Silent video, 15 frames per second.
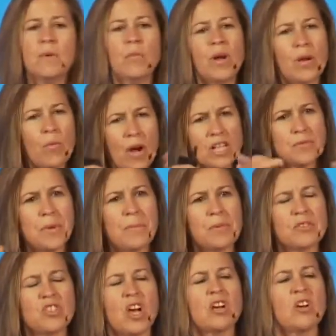But when I watch
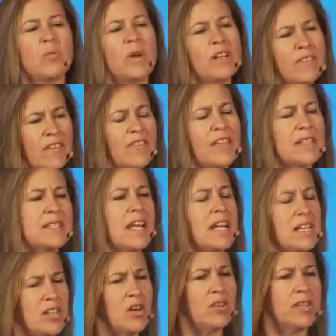people juggle, one of the things that
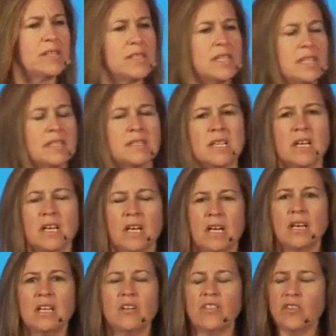I notice is,
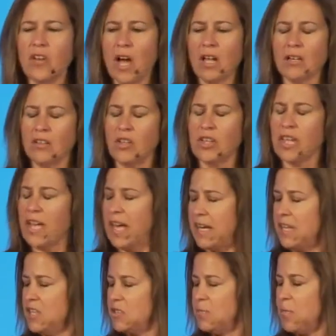you know, they're not looking
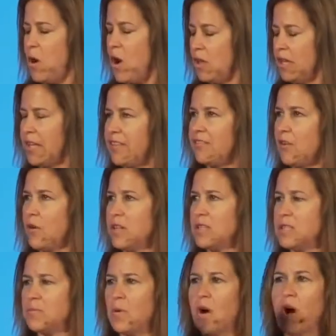at each ball, like throwing
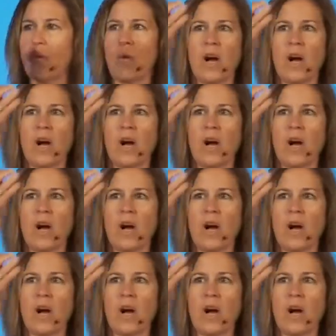this ball,